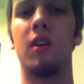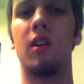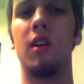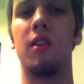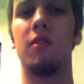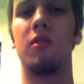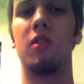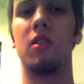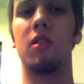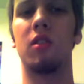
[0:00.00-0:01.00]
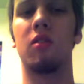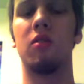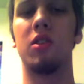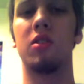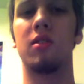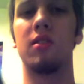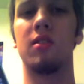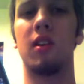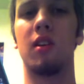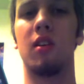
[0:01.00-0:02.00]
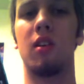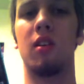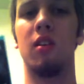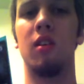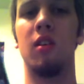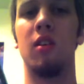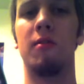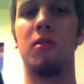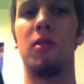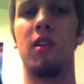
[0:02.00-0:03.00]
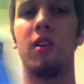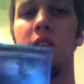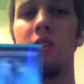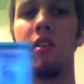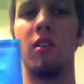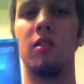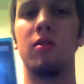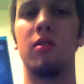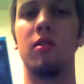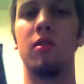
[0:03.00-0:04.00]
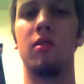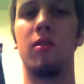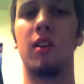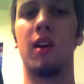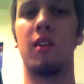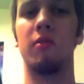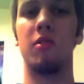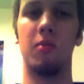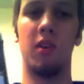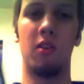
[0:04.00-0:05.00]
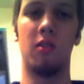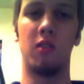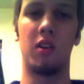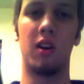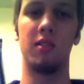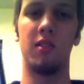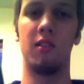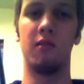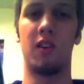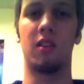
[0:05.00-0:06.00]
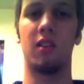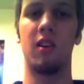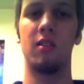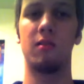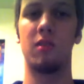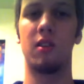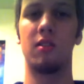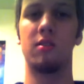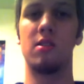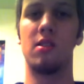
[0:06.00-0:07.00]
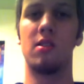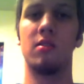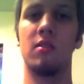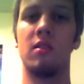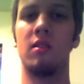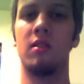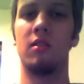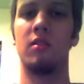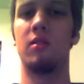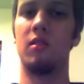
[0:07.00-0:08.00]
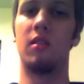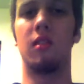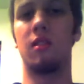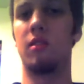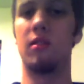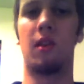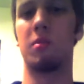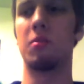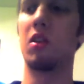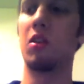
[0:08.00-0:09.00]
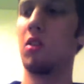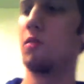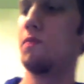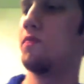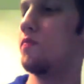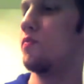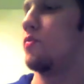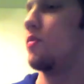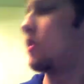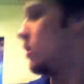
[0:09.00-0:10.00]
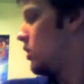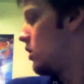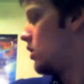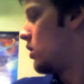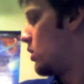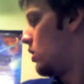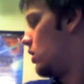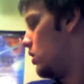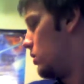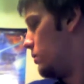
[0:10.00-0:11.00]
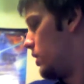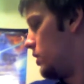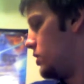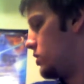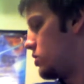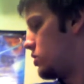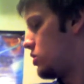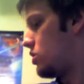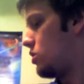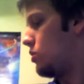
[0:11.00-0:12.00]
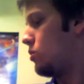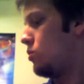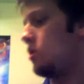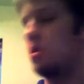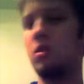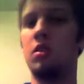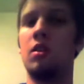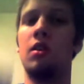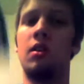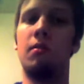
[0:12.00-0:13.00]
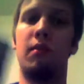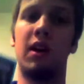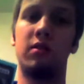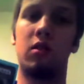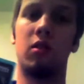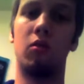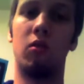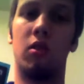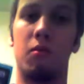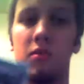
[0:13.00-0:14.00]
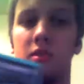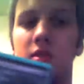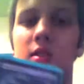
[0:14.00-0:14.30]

A lot of the creatures in this deck are 4 and under, and you don't want to have too many overcosted Infect guys, because then it stops being good. And 2 Massacre Wurms.